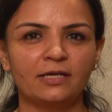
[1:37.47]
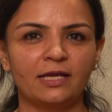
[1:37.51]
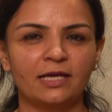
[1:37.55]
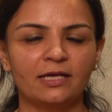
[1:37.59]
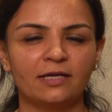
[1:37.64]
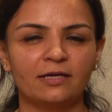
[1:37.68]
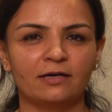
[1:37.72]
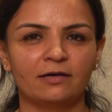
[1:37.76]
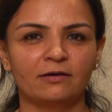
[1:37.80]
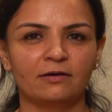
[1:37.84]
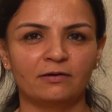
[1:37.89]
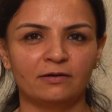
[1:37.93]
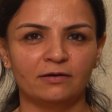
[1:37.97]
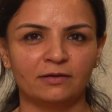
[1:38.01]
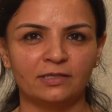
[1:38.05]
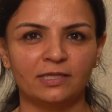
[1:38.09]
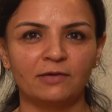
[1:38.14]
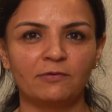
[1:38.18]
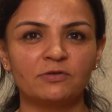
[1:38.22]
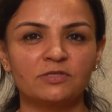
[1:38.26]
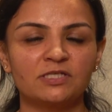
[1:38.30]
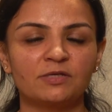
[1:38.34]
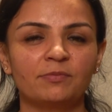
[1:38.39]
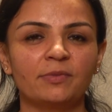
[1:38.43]
like
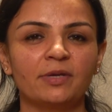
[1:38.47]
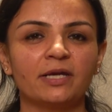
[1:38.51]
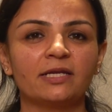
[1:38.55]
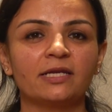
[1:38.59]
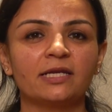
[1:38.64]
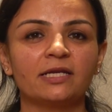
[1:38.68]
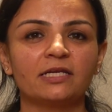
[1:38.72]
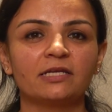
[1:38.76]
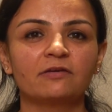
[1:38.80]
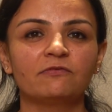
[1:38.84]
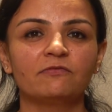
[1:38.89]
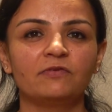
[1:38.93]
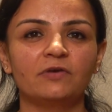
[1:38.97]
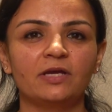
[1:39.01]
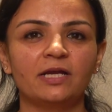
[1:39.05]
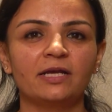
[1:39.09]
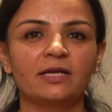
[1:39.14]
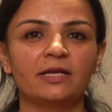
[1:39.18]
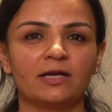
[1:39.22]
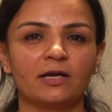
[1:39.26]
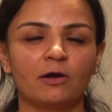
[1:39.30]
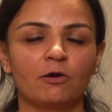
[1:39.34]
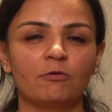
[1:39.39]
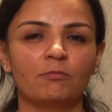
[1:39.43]
there was a magnetic
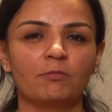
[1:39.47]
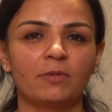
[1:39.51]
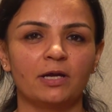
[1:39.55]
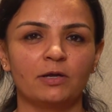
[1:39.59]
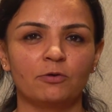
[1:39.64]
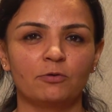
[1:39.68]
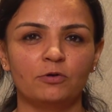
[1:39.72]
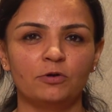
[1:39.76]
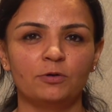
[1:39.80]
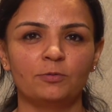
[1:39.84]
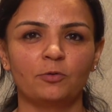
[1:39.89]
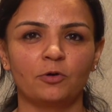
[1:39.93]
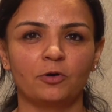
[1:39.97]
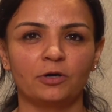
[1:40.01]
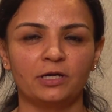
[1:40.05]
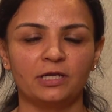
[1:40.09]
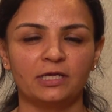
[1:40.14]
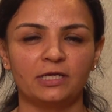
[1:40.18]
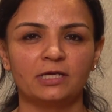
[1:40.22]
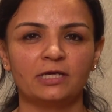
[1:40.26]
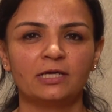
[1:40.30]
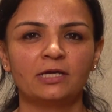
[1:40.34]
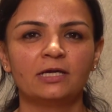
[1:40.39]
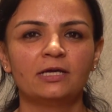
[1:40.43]
field around my whole
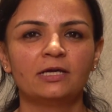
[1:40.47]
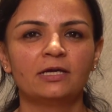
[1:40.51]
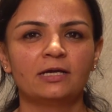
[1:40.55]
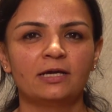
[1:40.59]
body.